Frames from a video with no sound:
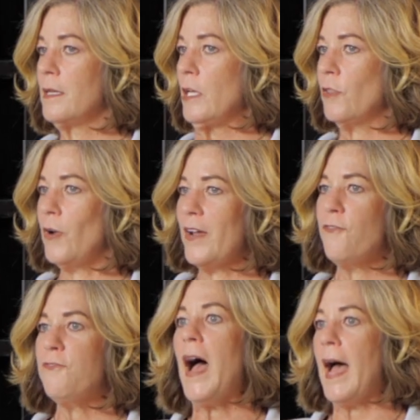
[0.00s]
I'm like,
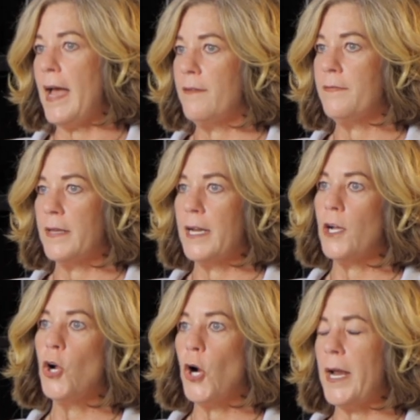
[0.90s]
5. And I
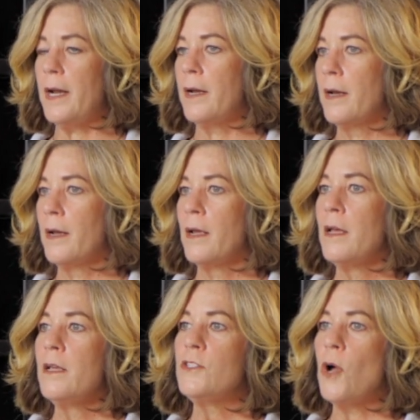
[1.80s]
go, "Great.
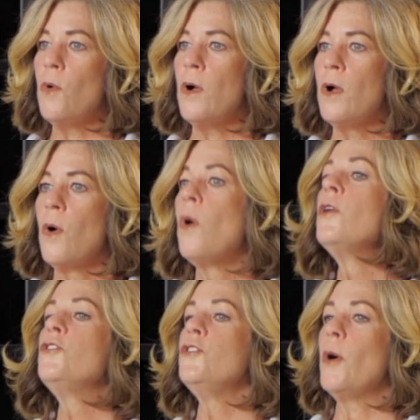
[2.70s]
So
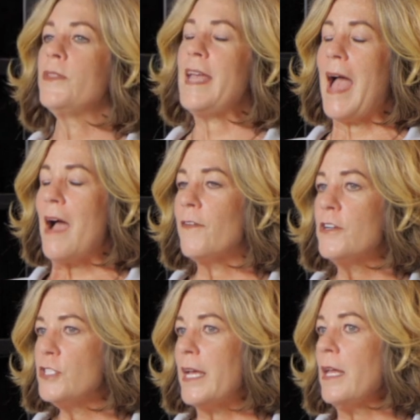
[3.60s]
do you know what the
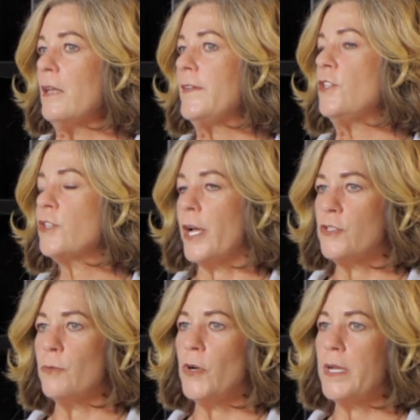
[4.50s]
average sale of each
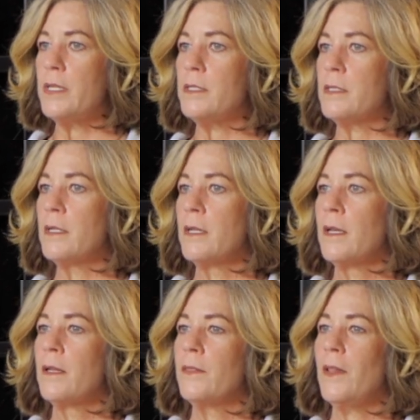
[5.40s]
customer is?"
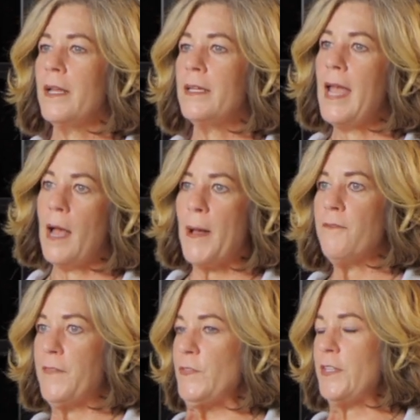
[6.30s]
They're like, "Yeah,
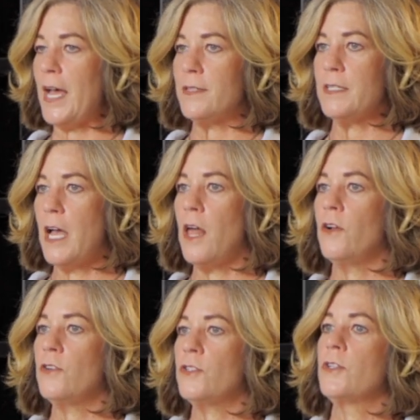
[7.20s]
about $50,000.